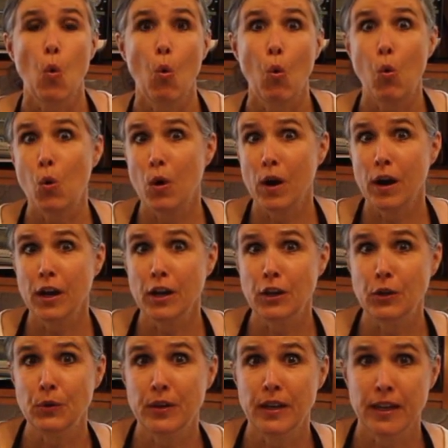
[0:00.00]
or
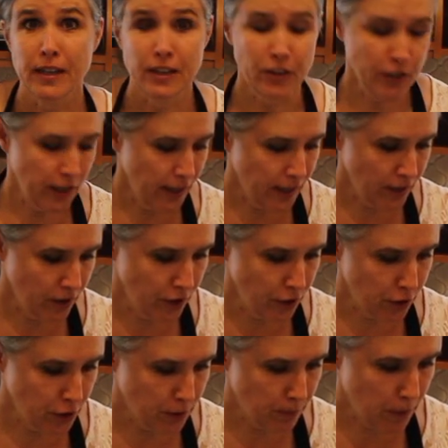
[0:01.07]
you can look at it on
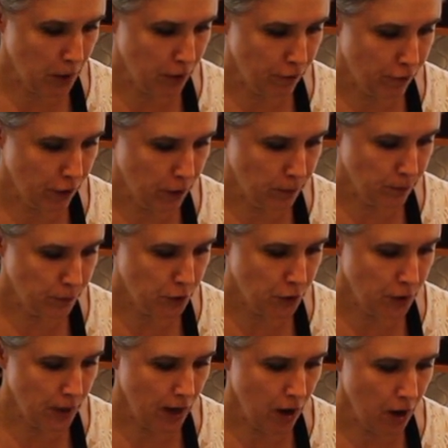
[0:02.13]
your smartphone.
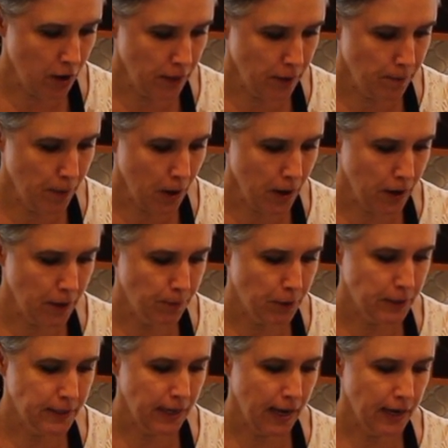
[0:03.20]
So the bark
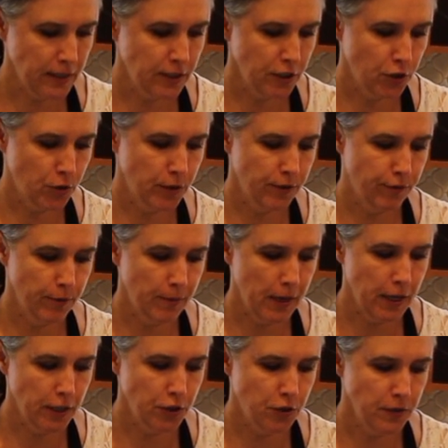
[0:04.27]
protects the tree from
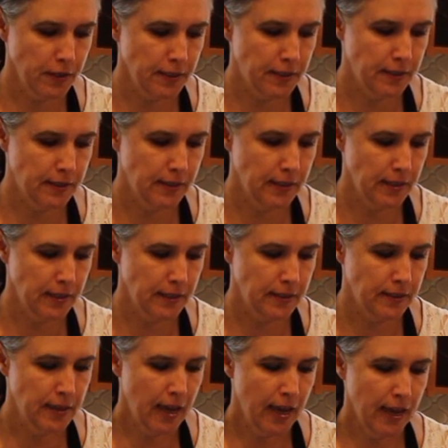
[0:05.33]
injury,
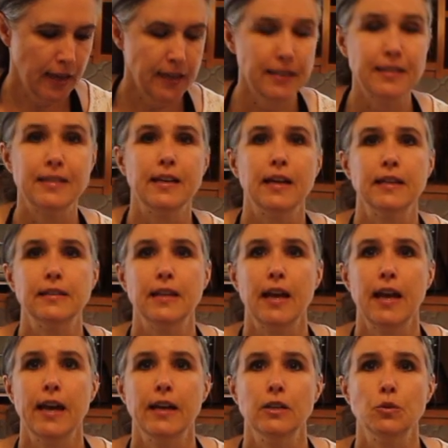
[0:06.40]
disease, insects,
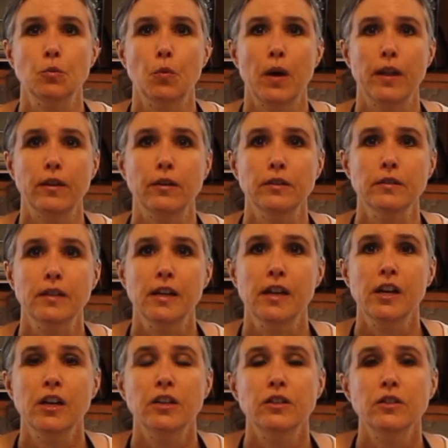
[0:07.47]
and weather.
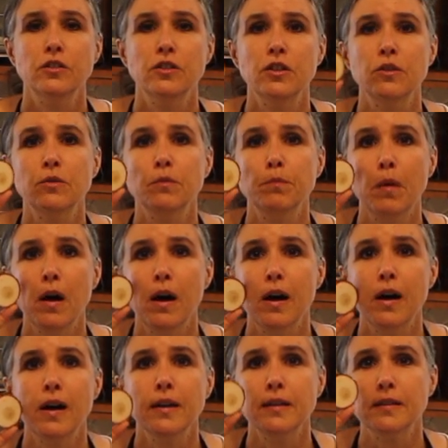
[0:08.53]
So
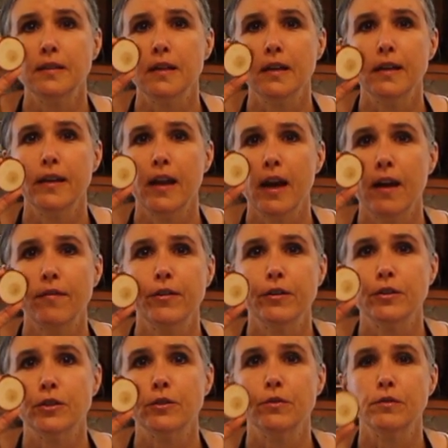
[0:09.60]
pause and have
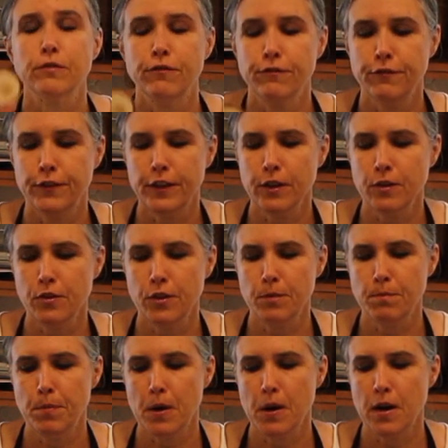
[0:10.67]
your children feel
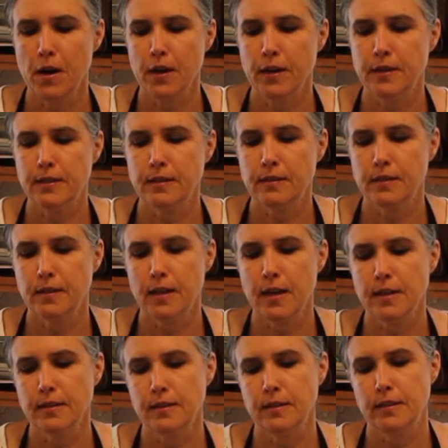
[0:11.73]
the bark,
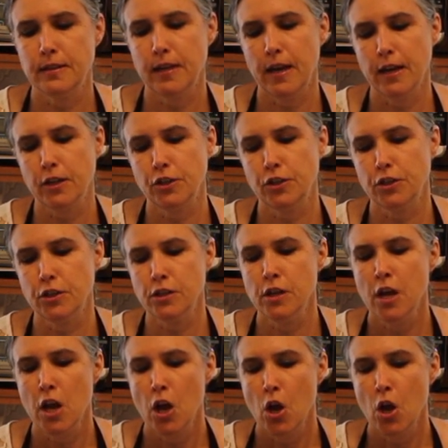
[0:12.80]
discuss the texture.